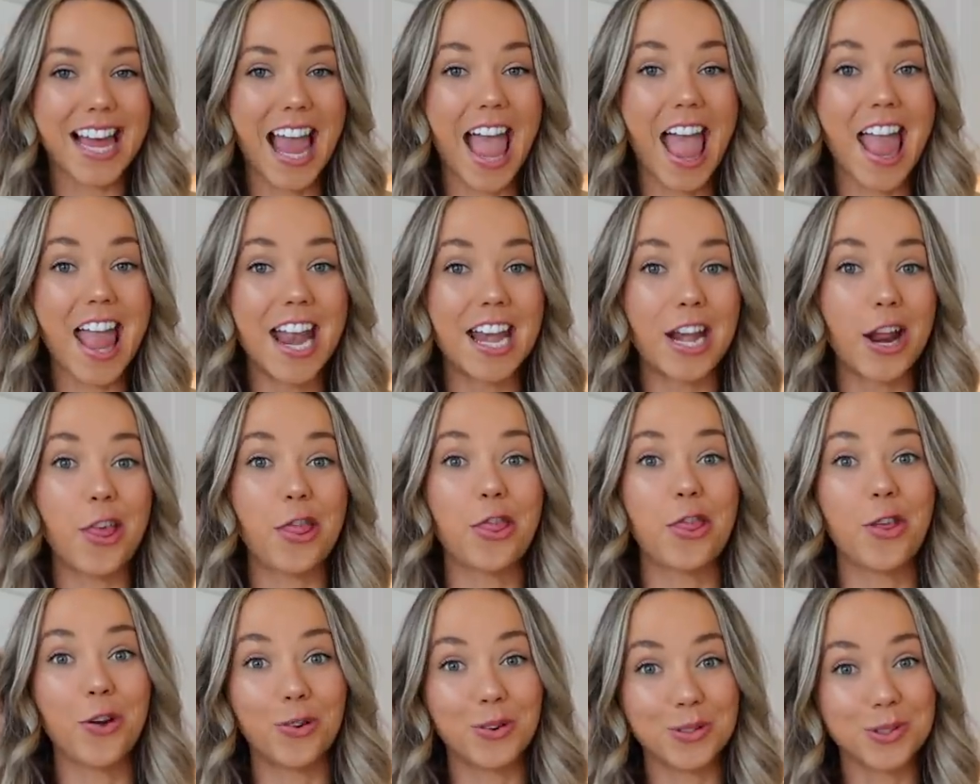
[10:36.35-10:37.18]
and
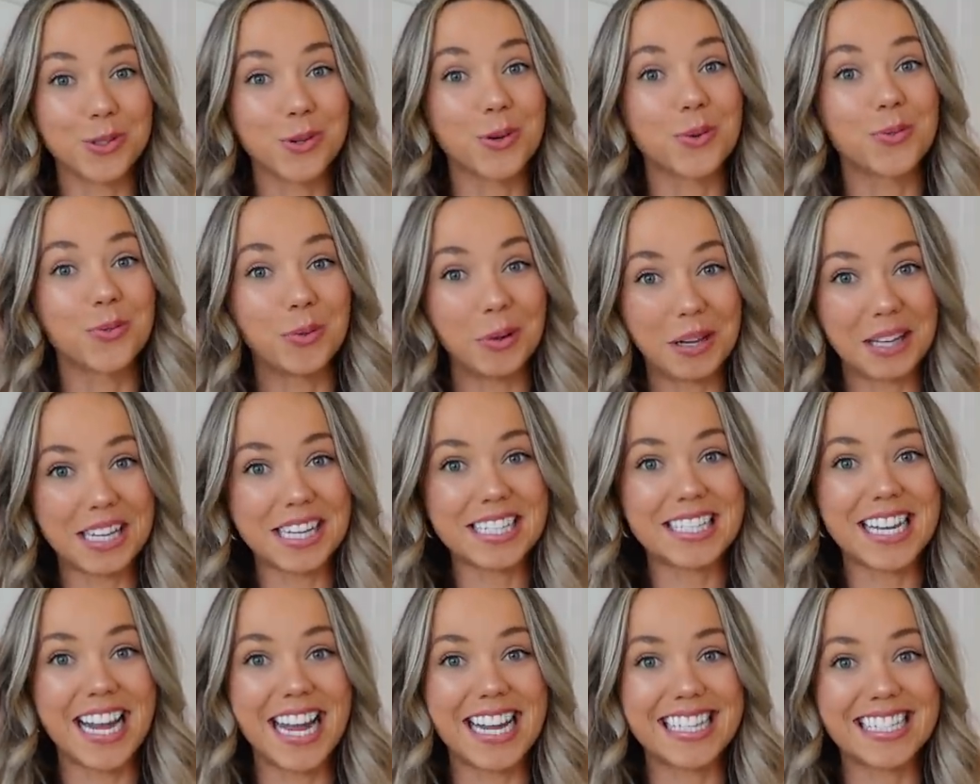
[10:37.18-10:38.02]
those were really
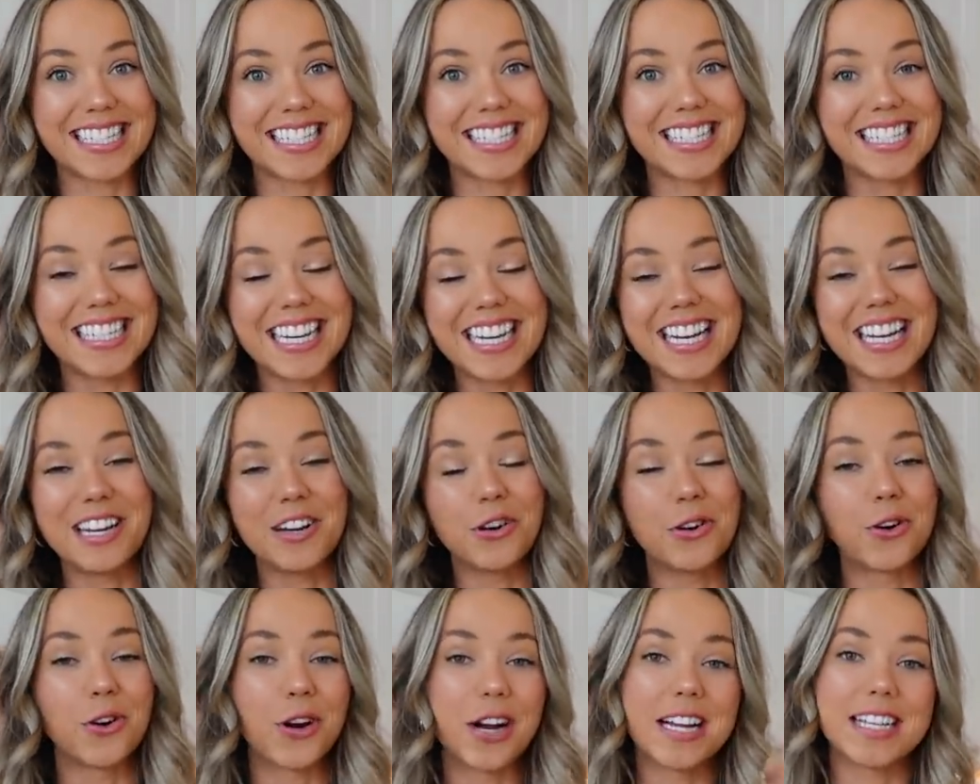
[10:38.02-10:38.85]
tasty and
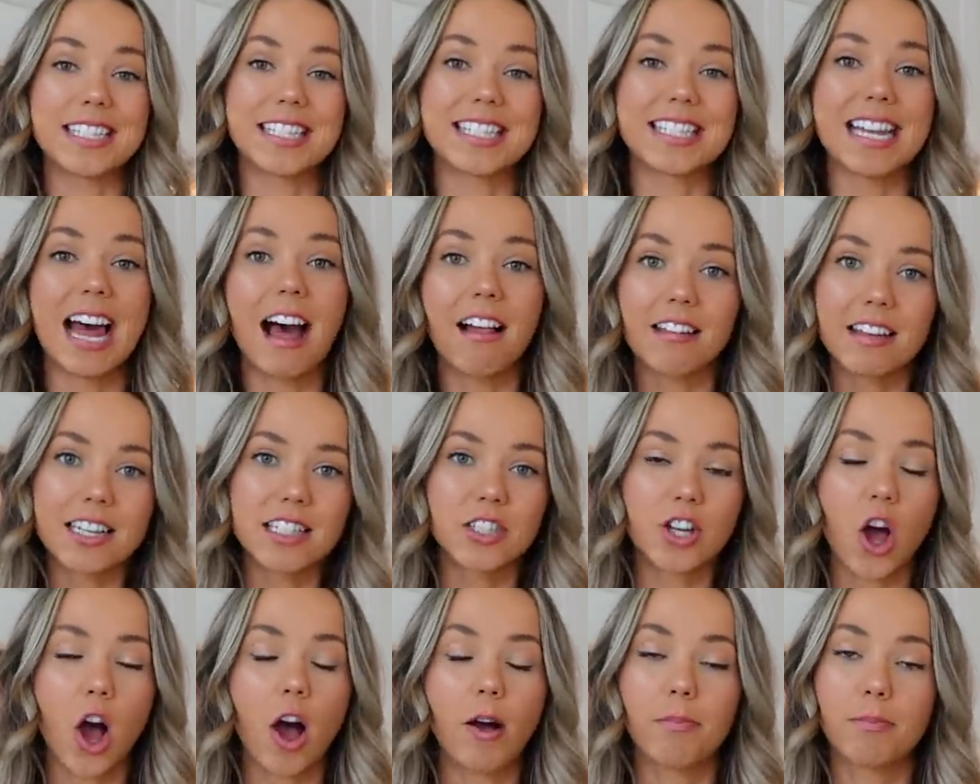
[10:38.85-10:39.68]
a great salad
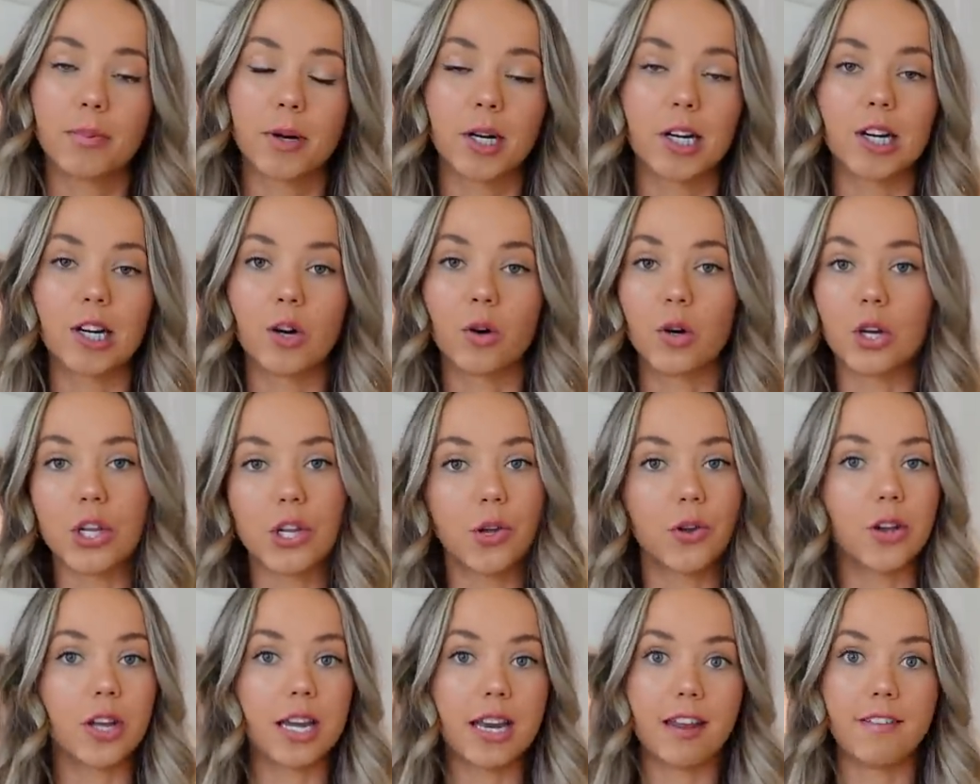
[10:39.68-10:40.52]
topper, or you
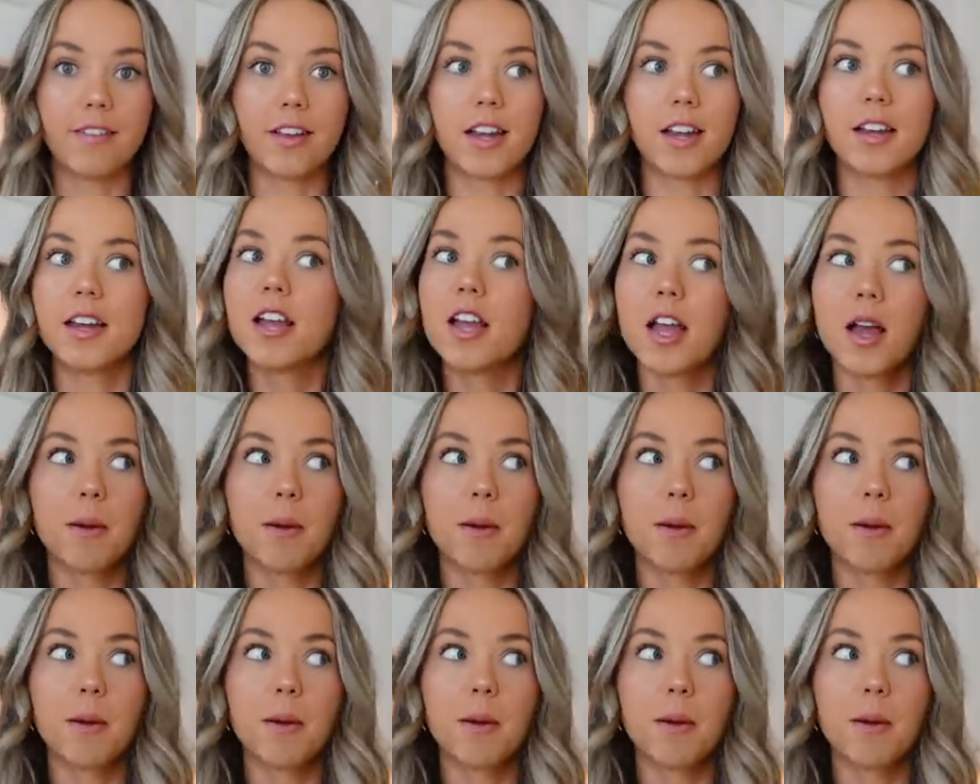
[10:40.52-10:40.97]
could even